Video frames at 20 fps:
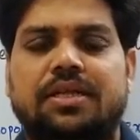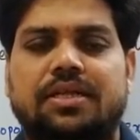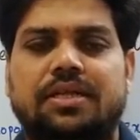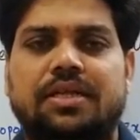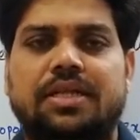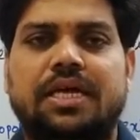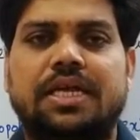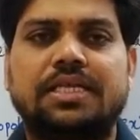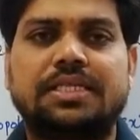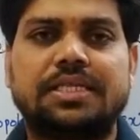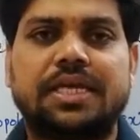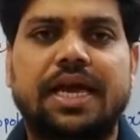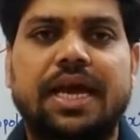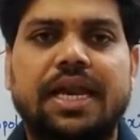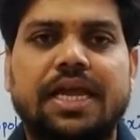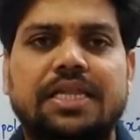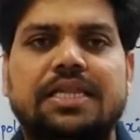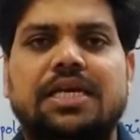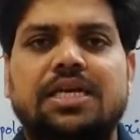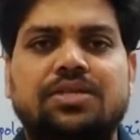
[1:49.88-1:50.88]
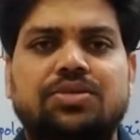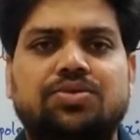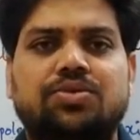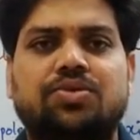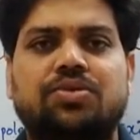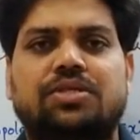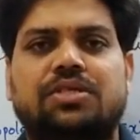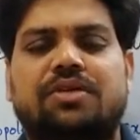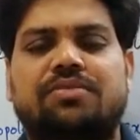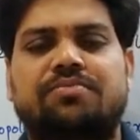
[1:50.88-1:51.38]
there is another
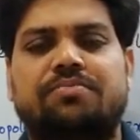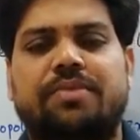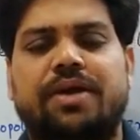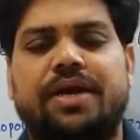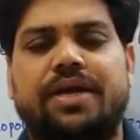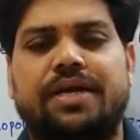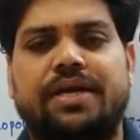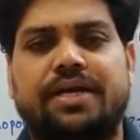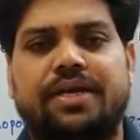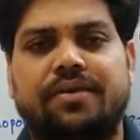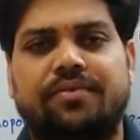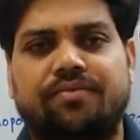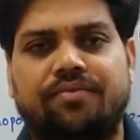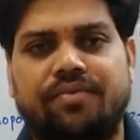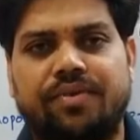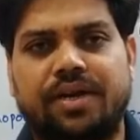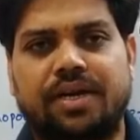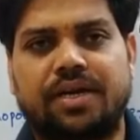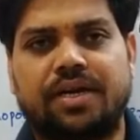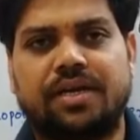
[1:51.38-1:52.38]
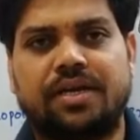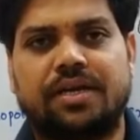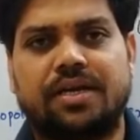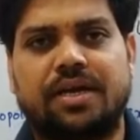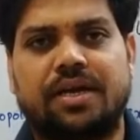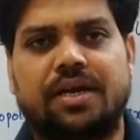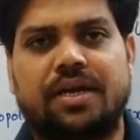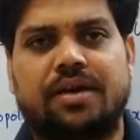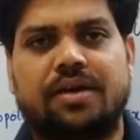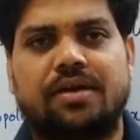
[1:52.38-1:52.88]
source of magnetic field
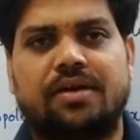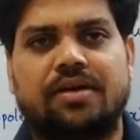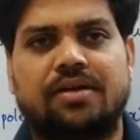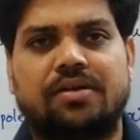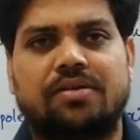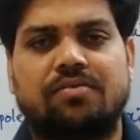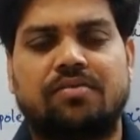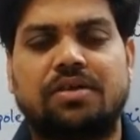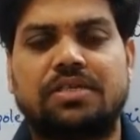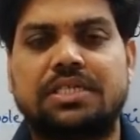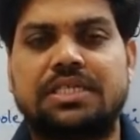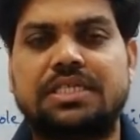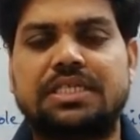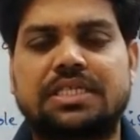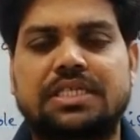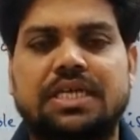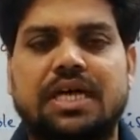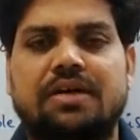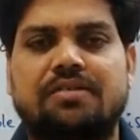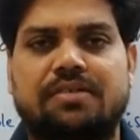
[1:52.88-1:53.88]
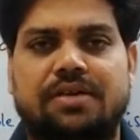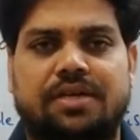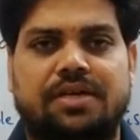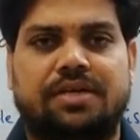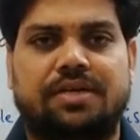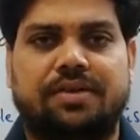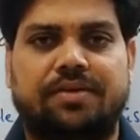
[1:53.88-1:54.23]
was discovered